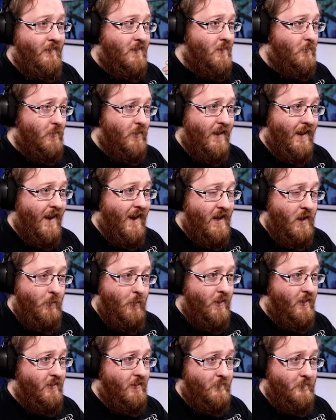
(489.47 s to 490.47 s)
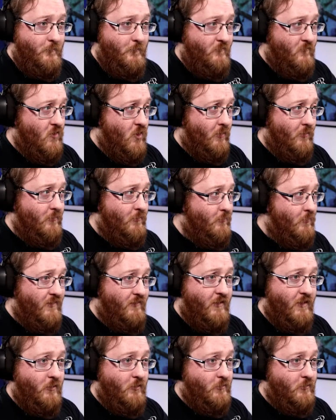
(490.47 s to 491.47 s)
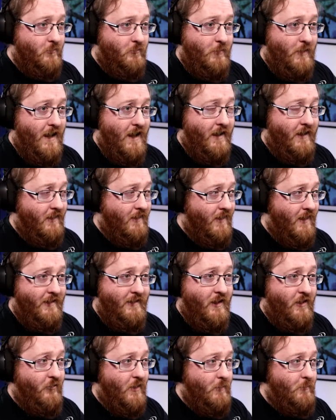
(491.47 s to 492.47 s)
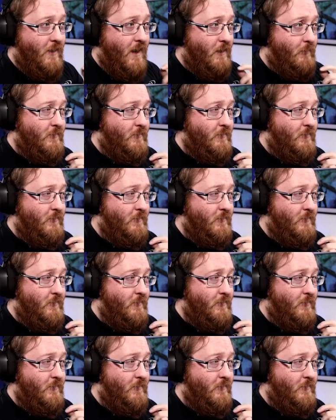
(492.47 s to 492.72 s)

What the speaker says: Can play anywhere from midfield back and that right back